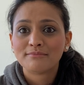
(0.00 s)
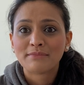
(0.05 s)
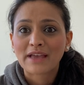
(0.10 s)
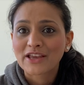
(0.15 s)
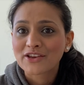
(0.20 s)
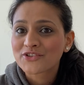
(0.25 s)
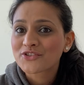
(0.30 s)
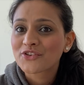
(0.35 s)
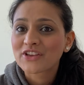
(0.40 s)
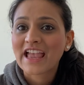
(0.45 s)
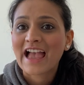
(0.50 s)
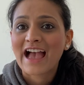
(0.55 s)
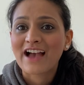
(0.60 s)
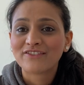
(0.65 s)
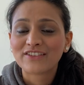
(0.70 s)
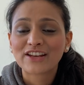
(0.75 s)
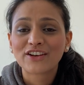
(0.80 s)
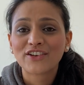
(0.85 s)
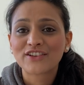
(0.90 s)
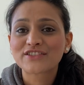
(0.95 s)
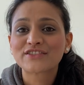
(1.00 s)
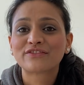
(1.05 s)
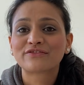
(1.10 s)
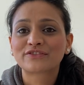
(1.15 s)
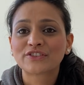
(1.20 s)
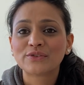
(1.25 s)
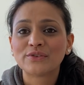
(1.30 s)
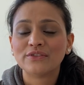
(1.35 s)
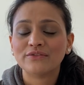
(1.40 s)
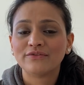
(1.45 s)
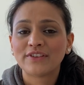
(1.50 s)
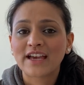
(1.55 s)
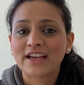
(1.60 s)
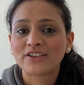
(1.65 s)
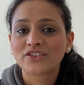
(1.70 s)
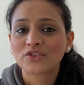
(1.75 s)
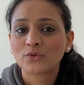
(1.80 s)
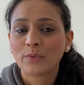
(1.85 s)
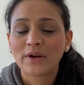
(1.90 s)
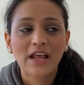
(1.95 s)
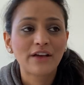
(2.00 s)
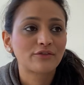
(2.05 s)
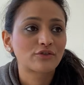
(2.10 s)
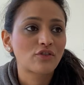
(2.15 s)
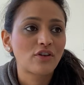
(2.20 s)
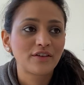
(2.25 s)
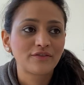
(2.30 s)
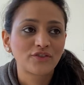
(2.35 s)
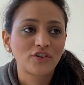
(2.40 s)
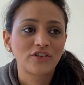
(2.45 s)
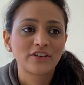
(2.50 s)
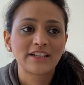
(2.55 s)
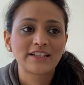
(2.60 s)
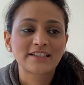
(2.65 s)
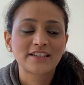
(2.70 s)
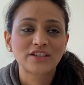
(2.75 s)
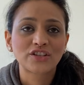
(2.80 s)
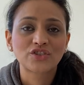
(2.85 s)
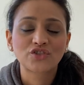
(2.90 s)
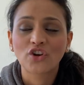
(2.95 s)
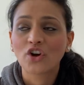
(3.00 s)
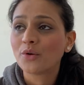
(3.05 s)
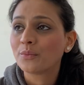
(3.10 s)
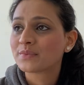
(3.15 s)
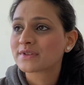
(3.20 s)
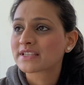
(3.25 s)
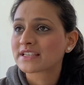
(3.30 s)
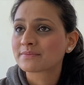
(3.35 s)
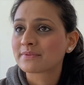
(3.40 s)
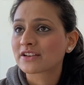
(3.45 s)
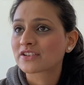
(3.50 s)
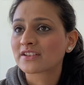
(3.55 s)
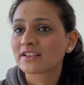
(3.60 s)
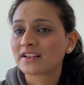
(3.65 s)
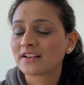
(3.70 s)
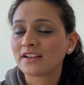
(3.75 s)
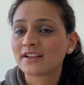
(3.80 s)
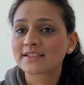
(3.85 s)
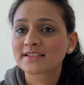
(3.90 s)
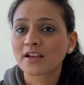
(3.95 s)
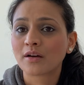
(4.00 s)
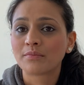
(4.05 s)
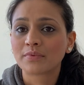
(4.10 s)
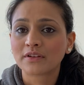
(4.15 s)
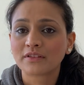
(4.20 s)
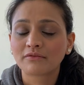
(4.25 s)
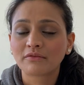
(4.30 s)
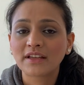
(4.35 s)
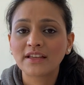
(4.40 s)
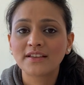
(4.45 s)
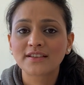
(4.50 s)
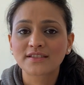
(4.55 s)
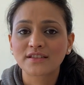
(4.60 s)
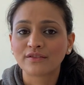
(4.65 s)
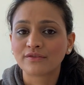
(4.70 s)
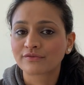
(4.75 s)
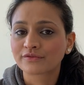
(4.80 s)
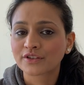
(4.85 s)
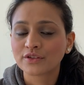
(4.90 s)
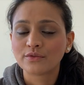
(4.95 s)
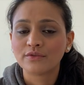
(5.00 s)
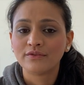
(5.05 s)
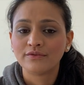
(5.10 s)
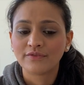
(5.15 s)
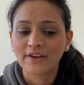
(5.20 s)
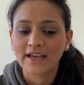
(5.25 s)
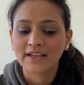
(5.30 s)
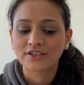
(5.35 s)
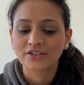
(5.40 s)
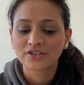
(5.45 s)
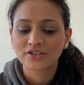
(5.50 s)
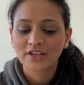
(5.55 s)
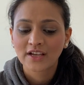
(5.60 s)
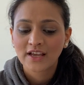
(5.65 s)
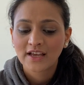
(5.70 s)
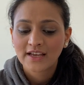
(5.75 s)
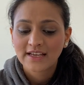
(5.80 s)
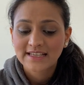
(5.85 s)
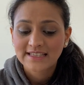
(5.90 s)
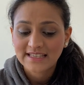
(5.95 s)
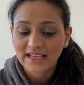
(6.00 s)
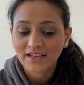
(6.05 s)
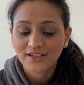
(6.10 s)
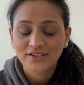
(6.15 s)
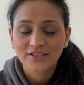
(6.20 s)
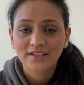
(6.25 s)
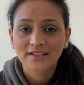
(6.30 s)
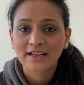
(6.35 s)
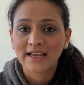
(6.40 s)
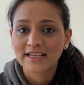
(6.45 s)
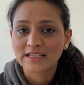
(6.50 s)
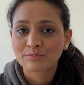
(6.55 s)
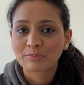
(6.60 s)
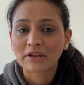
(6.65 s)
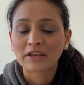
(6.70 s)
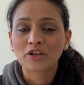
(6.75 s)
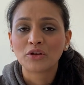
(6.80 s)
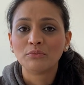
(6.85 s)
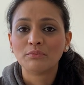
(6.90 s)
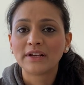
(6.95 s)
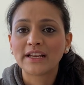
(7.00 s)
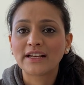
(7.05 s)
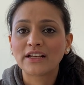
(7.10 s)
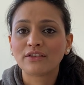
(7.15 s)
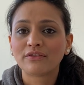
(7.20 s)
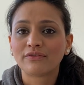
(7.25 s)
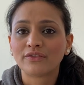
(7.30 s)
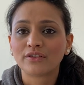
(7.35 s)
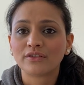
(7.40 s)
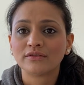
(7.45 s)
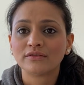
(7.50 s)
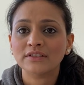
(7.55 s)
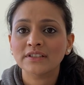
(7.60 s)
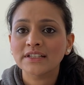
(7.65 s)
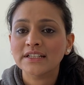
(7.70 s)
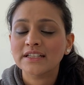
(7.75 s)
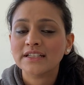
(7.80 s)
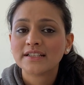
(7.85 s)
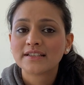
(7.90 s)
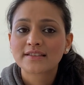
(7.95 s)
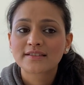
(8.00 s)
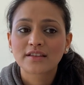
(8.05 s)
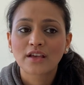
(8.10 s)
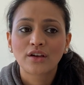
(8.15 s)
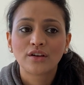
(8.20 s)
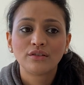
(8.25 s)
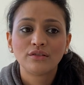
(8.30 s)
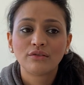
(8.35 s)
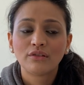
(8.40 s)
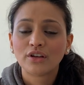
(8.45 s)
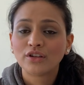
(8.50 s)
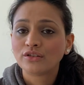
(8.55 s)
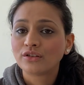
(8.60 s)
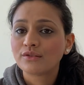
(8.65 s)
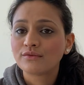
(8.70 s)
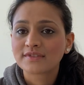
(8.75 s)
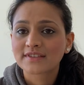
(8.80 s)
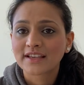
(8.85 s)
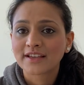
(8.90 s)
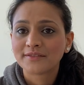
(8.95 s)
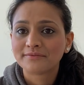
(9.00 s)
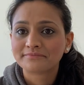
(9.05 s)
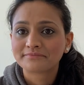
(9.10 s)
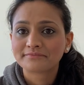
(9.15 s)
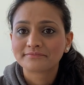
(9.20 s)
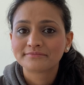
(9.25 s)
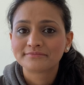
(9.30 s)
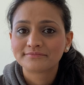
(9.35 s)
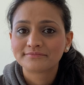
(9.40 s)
make sure you're having lots of fruit and veg. Whenever I've gone into the shops, especially in the last couple of weeks, the fruit and veg section has been completely full. So use it.